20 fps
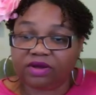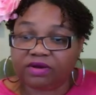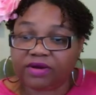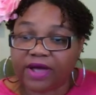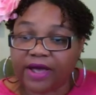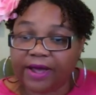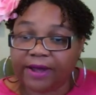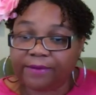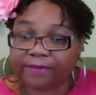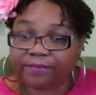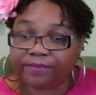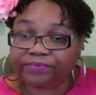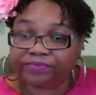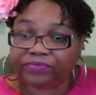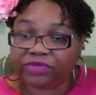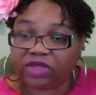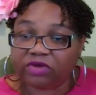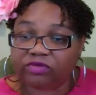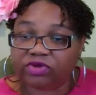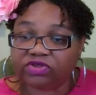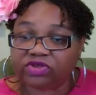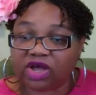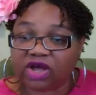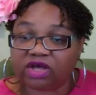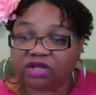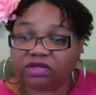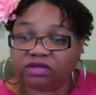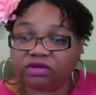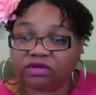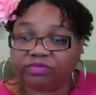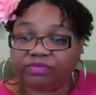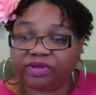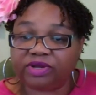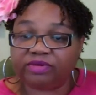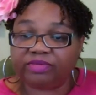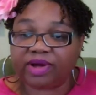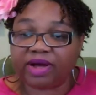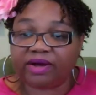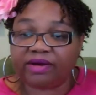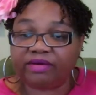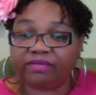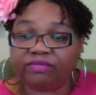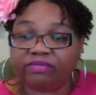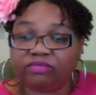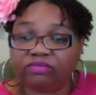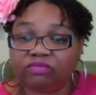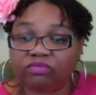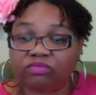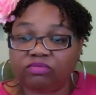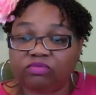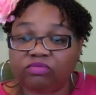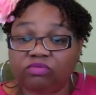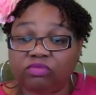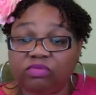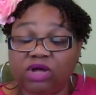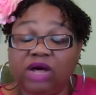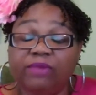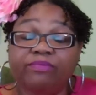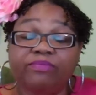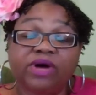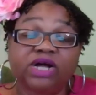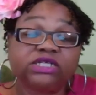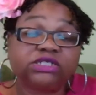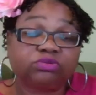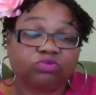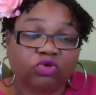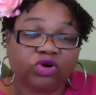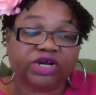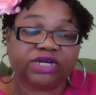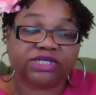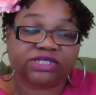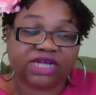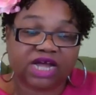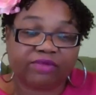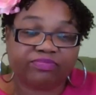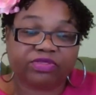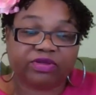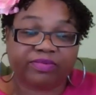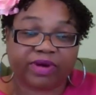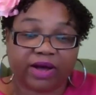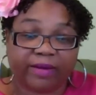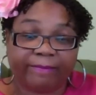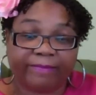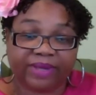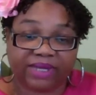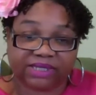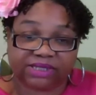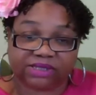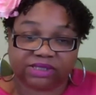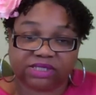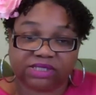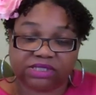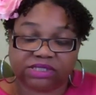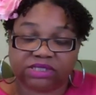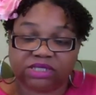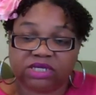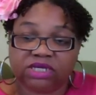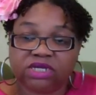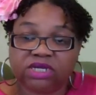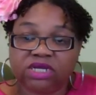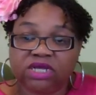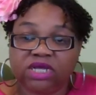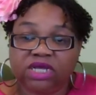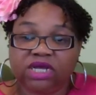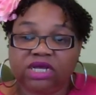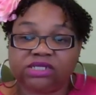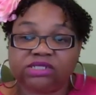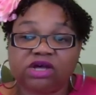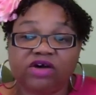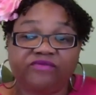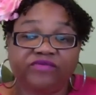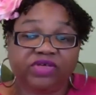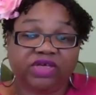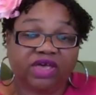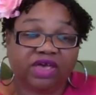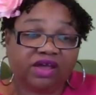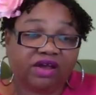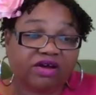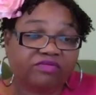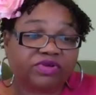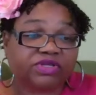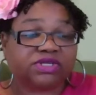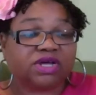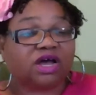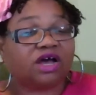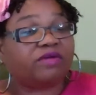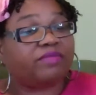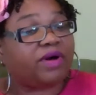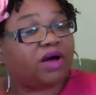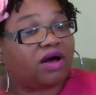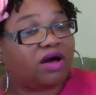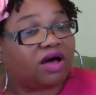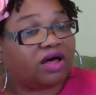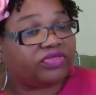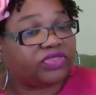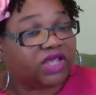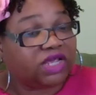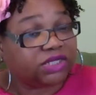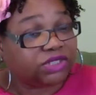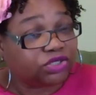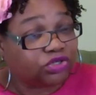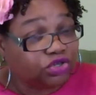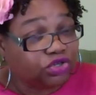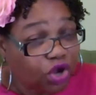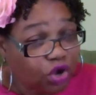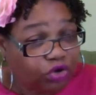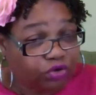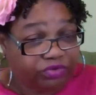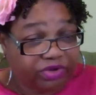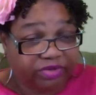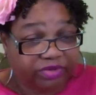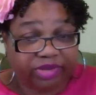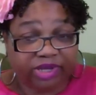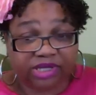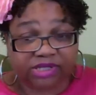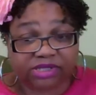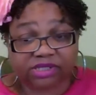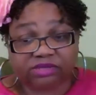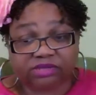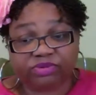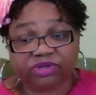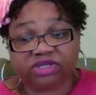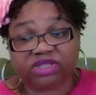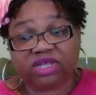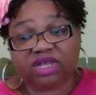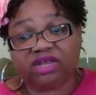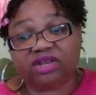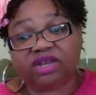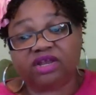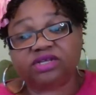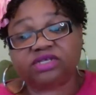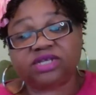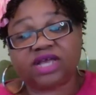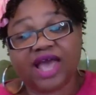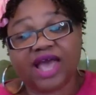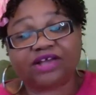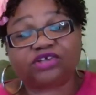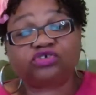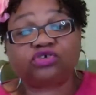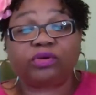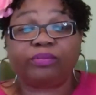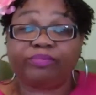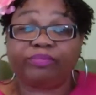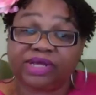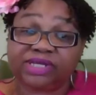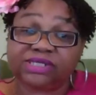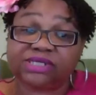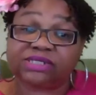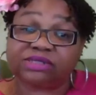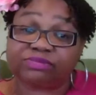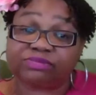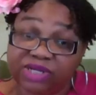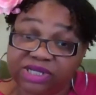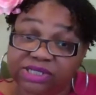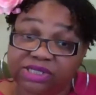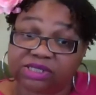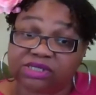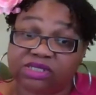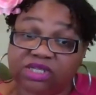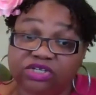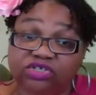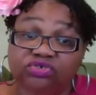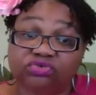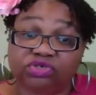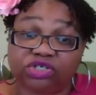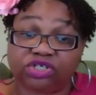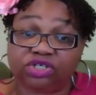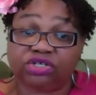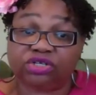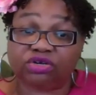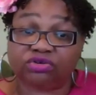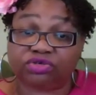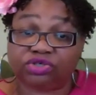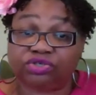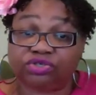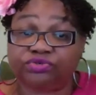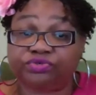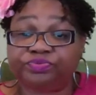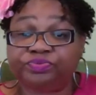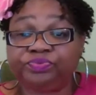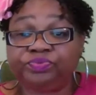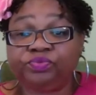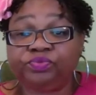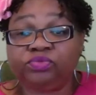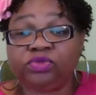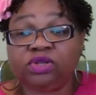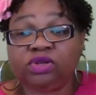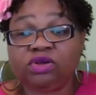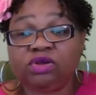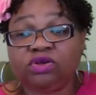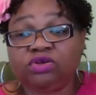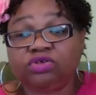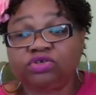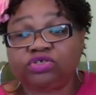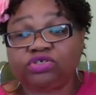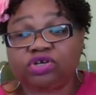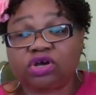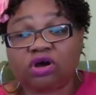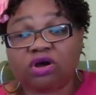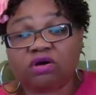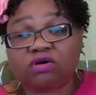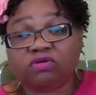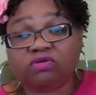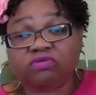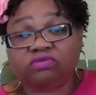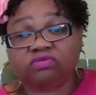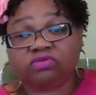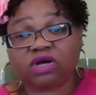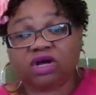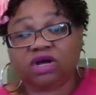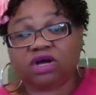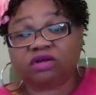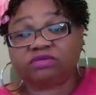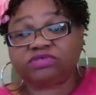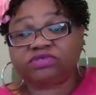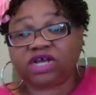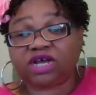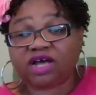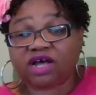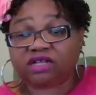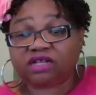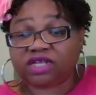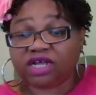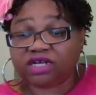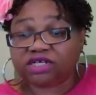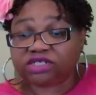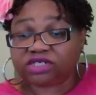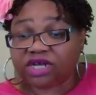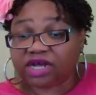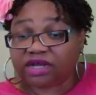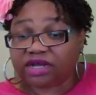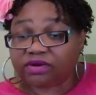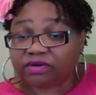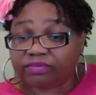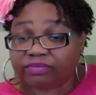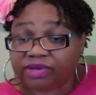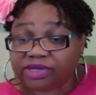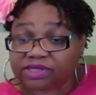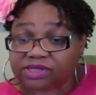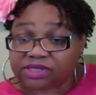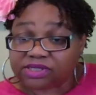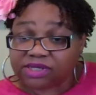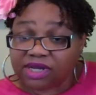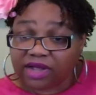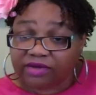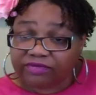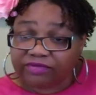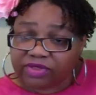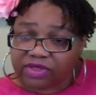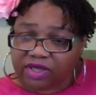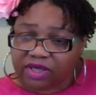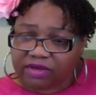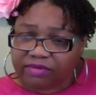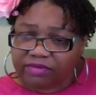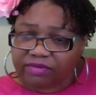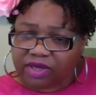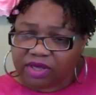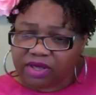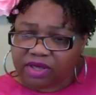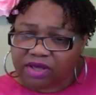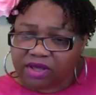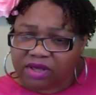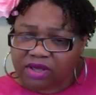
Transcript: Okay. And we talk a little bit about much more in depth about business. Because over here we talk about all things notary business, but then there's the actual business business that you need to know too. So um, check out that channel, Business Life with Kimmi.